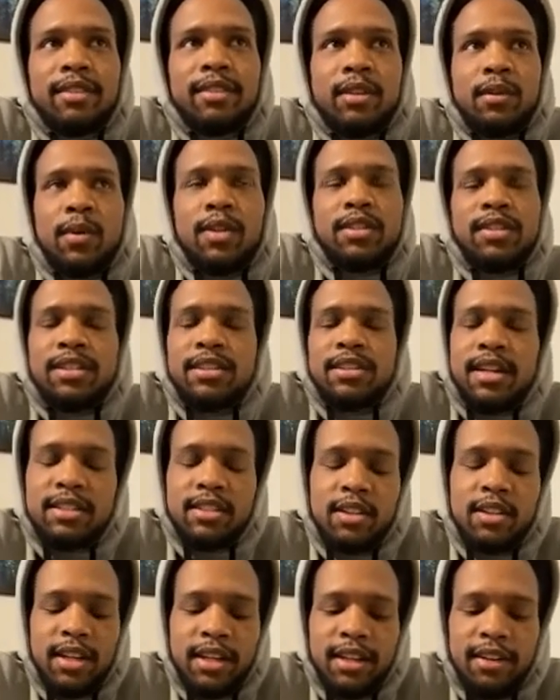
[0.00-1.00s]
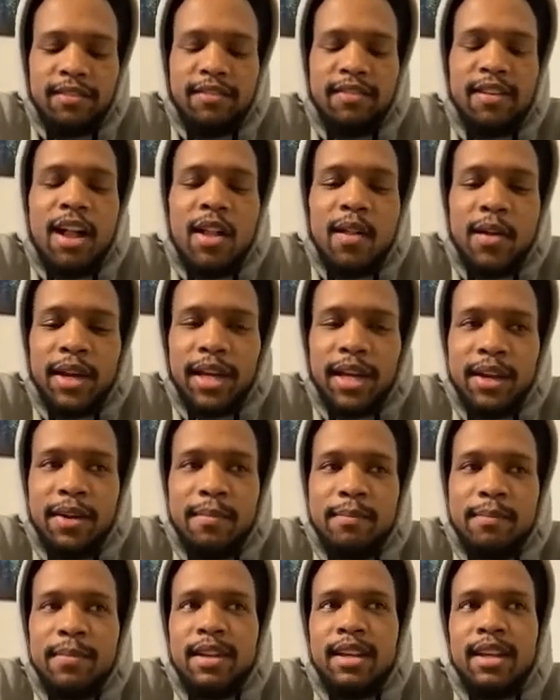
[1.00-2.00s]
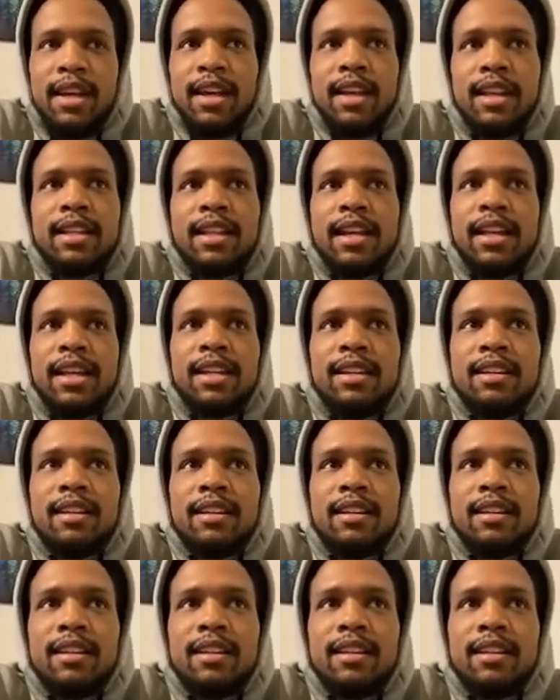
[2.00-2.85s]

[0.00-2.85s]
once I started like following him and like